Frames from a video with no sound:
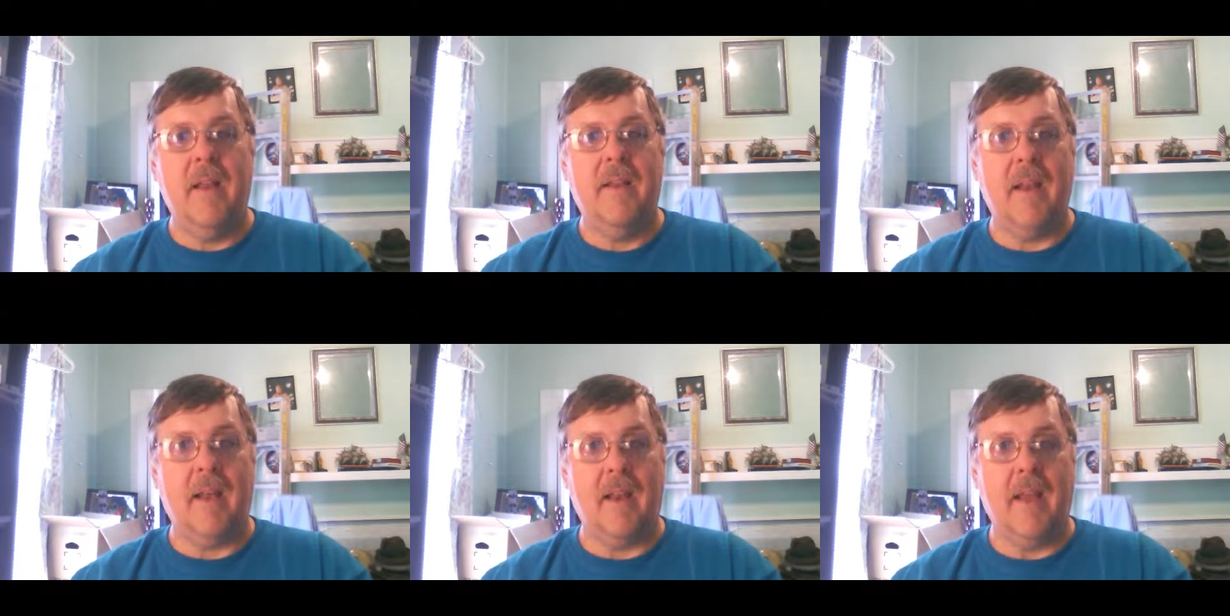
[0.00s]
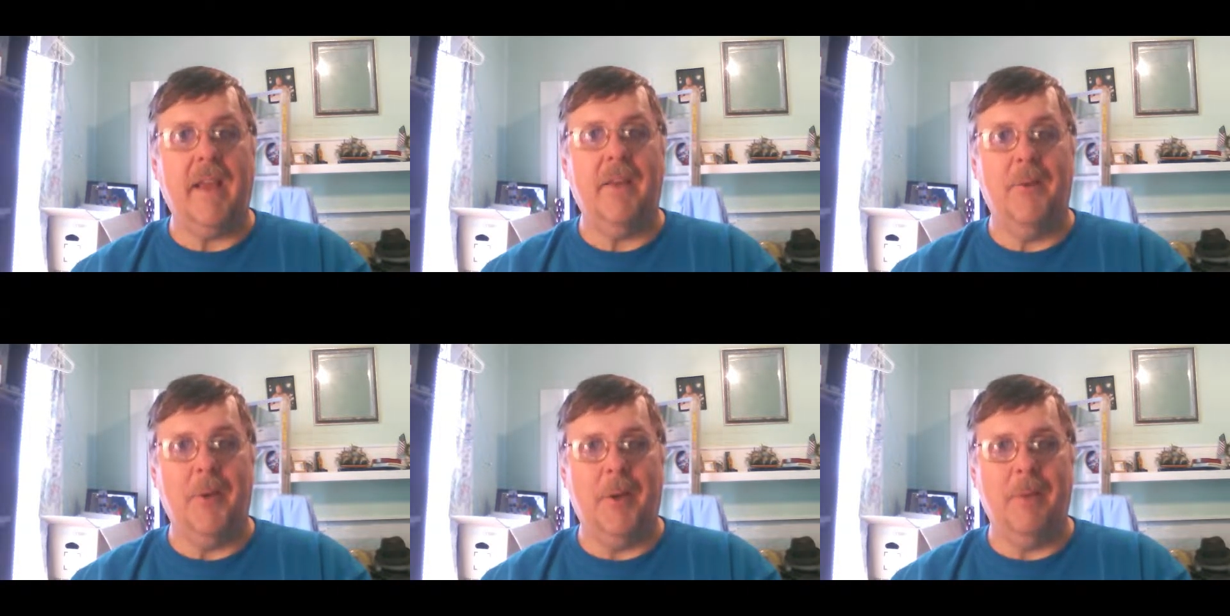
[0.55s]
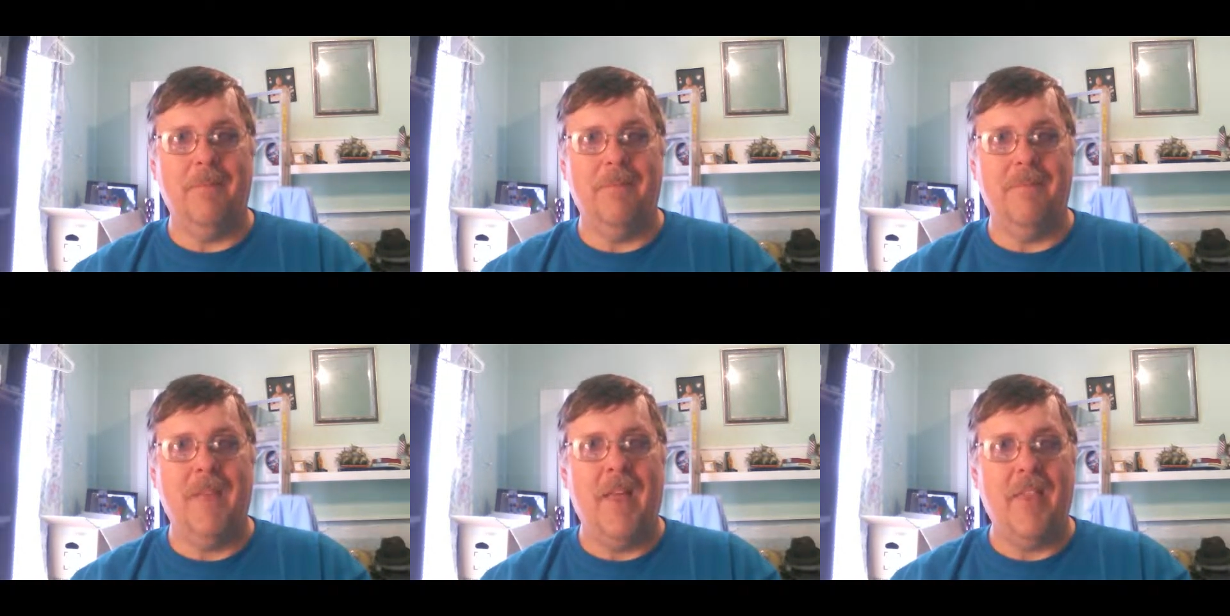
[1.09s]
take a liking to you.
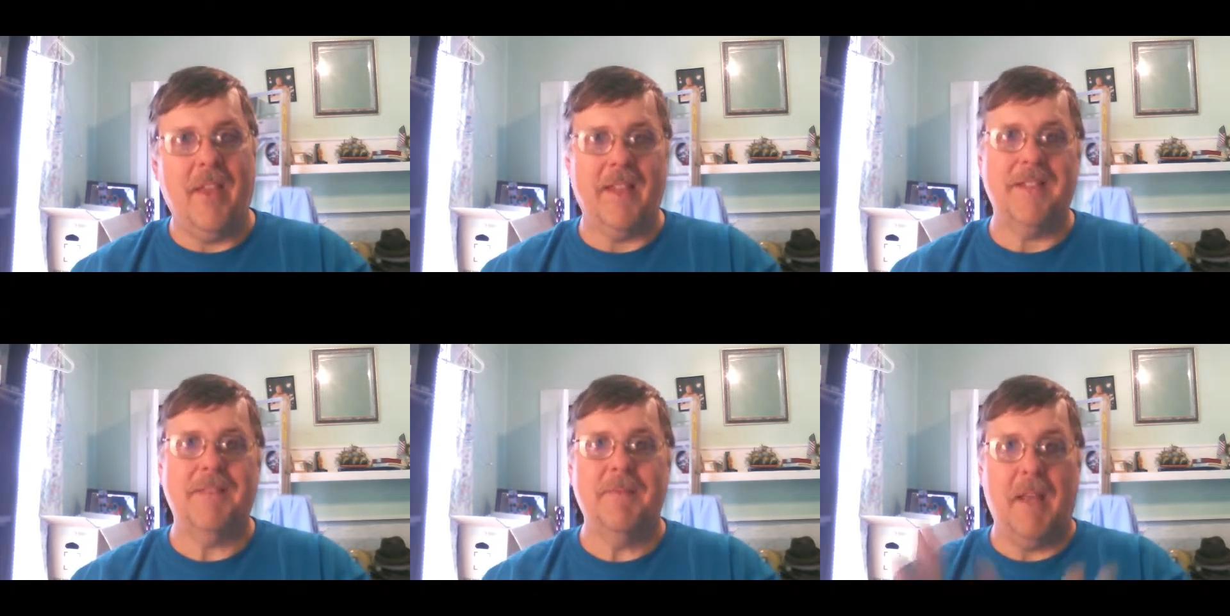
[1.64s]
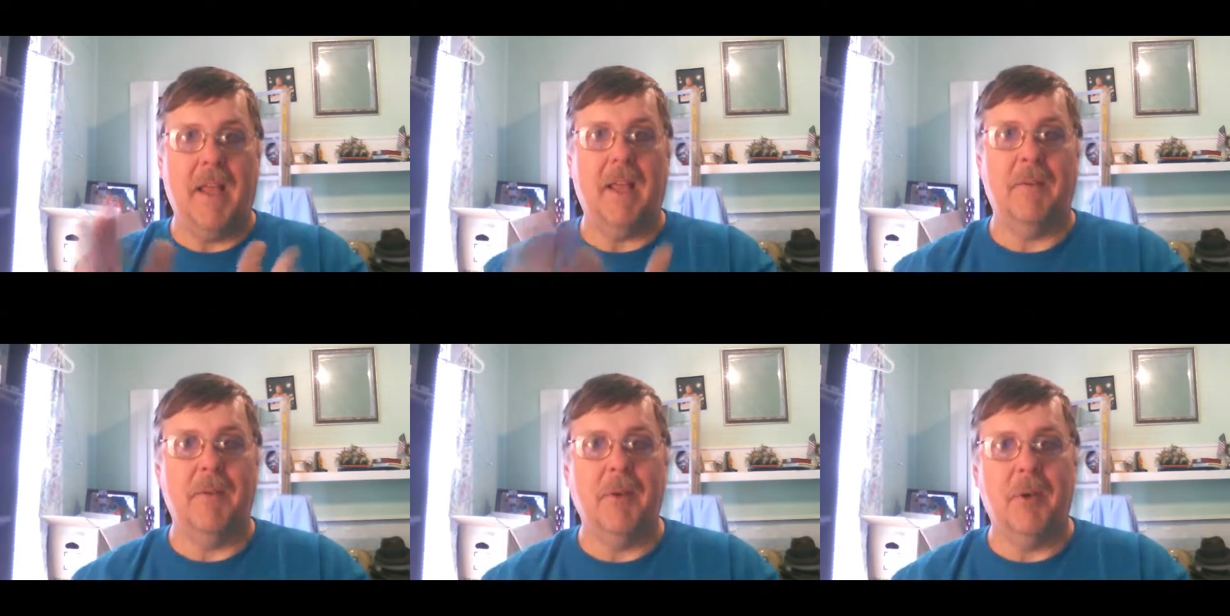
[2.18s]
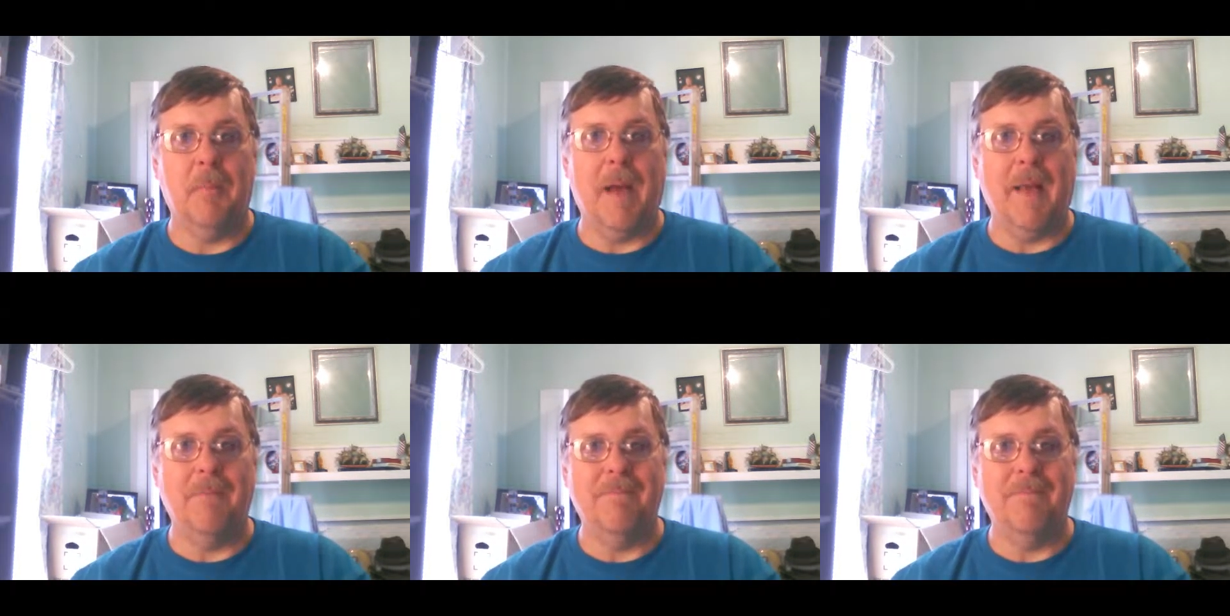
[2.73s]
Thanks and goodbye.